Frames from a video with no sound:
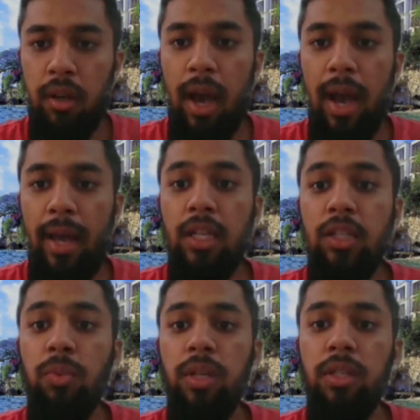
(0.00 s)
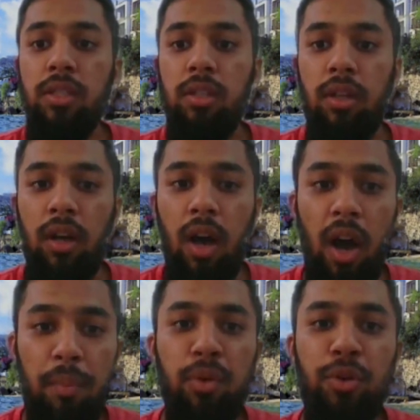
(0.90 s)
And this was
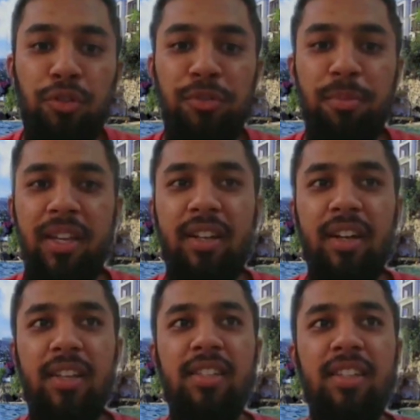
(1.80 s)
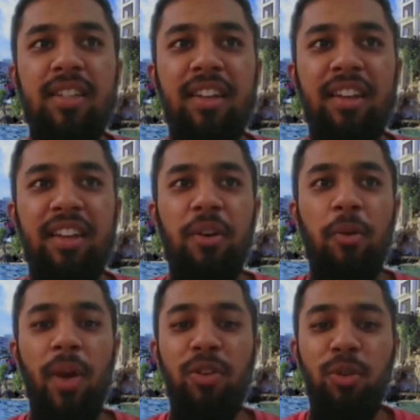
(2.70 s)
approved because
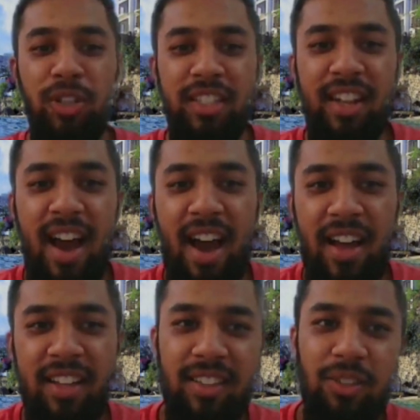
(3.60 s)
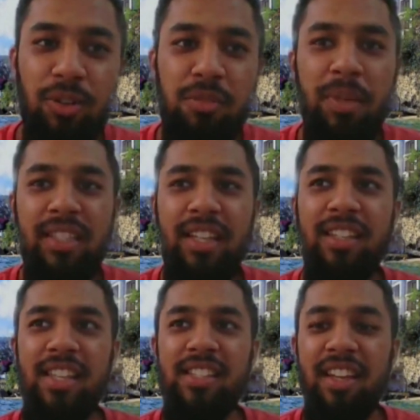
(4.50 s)
when you go to those meetings,
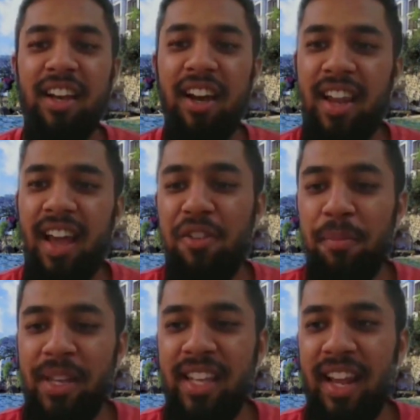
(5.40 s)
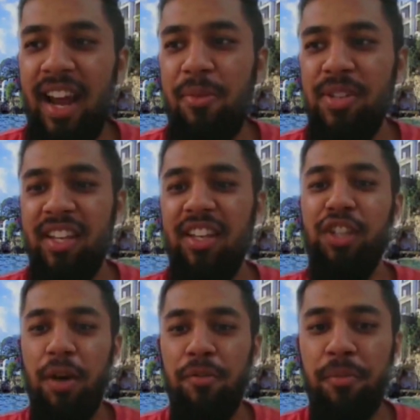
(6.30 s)
it's like a high level meeting, and that was like a
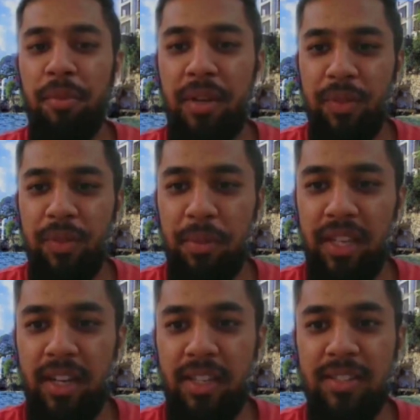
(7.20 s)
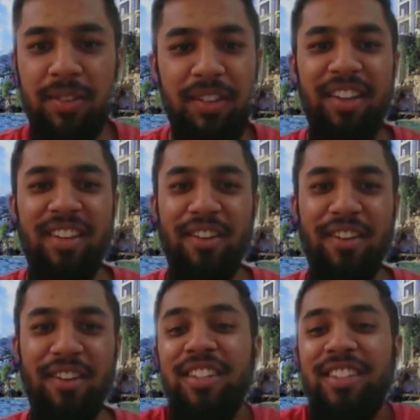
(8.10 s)
jump for me because
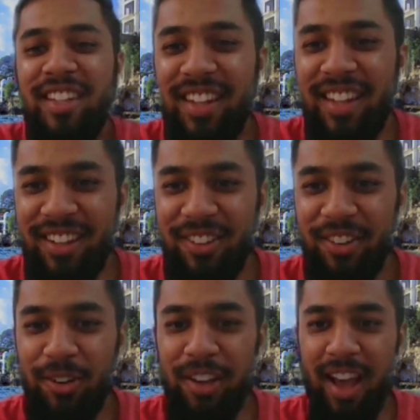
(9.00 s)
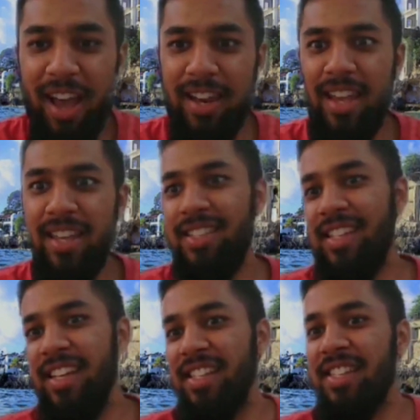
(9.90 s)
you're frightened, like, and then you're
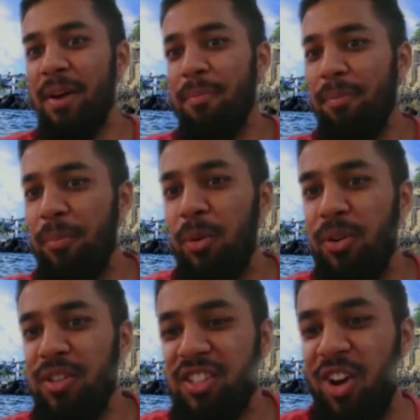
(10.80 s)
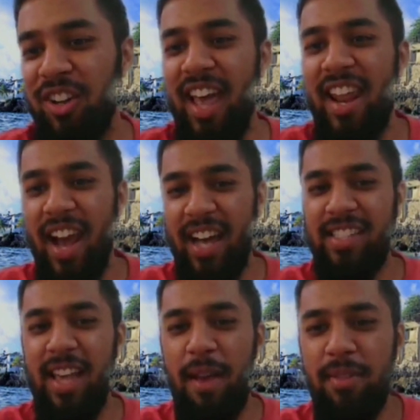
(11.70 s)
seeing some proposals not getting
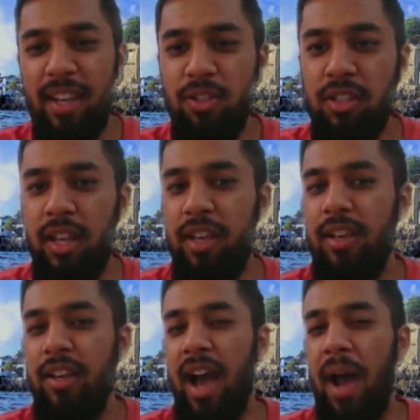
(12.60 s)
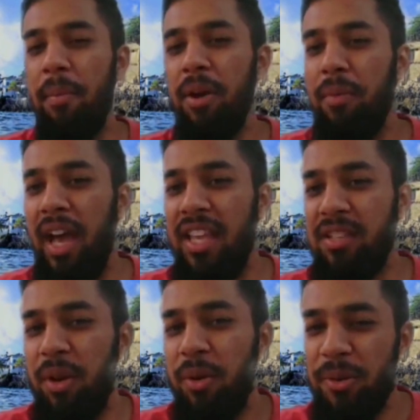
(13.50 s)
accepted. So it's like, is
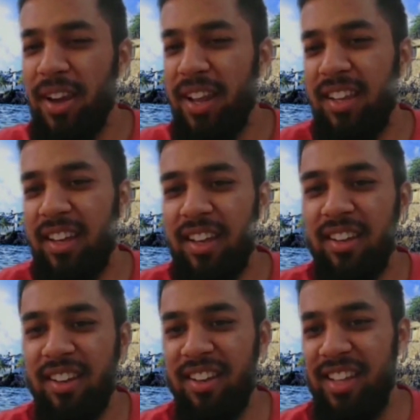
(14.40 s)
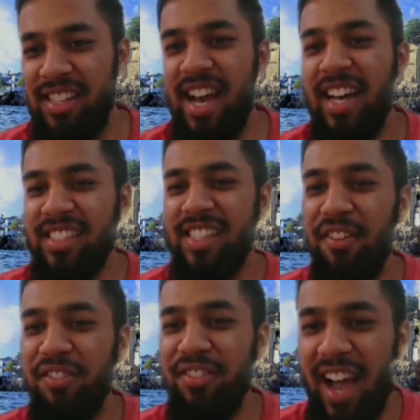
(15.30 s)
my one really good? You ask
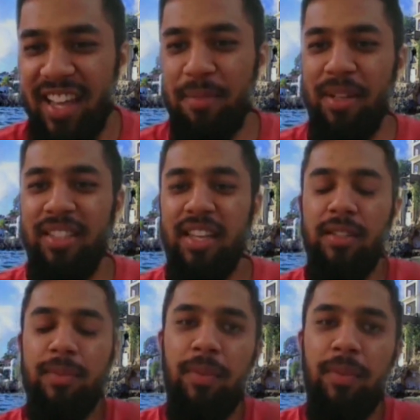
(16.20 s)
yourself that in the meetings.